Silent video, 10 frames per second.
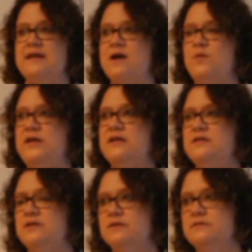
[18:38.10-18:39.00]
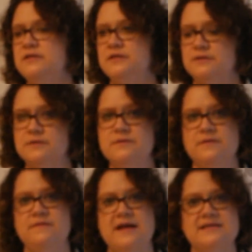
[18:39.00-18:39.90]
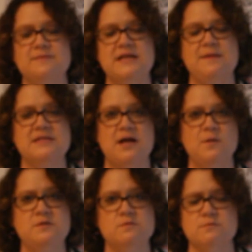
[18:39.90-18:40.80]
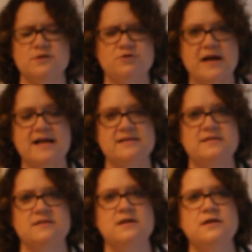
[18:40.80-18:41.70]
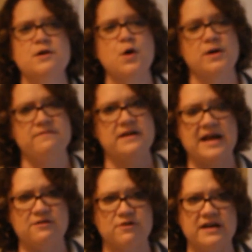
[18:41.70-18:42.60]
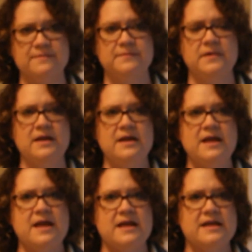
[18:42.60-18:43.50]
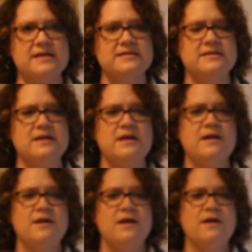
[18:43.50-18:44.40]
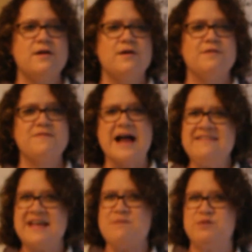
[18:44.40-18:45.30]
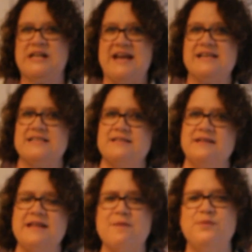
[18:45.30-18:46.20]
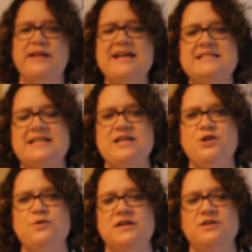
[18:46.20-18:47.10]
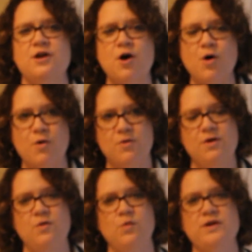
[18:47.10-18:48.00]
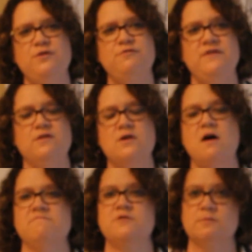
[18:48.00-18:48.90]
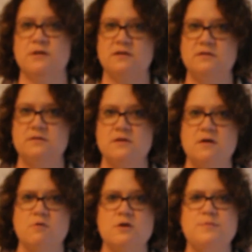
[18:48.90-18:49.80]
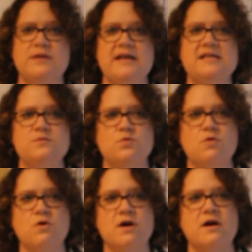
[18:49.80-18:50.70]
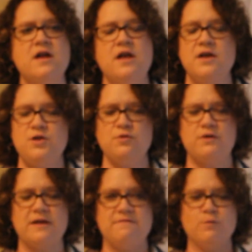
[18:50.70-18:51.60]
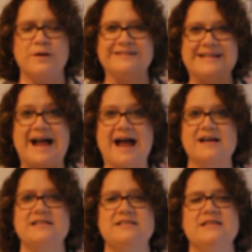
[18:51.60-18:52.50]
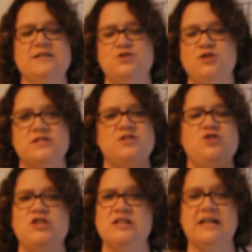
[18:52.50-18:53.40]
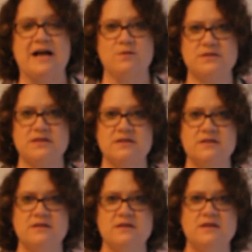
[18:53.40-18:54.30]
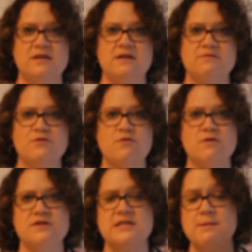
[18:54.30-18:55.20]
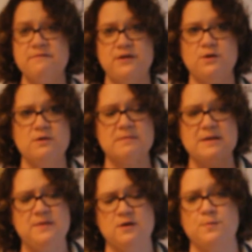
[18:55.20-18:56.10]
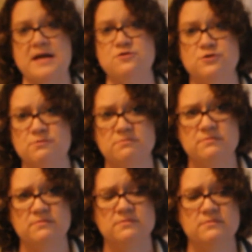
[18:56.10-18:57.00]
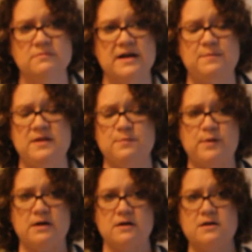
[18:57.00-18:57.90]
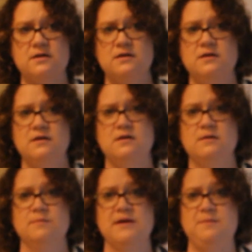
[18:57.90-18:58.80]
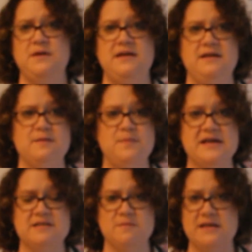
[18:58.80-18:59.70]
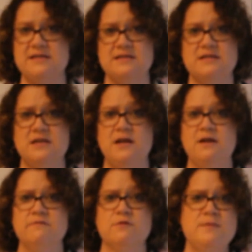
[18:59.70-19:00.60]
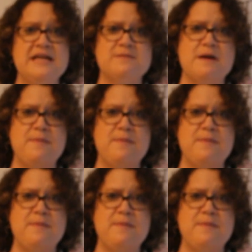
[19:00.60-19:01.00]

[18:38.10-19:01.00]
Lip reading: that we can do too that sometimes helps when we're stressed or even angry is find that place that you can go where you feel comfortable, or a place where you can relax and just chill out. For some of you, it might be your bedroom, it might be the park, it might be the basement. For me, it's my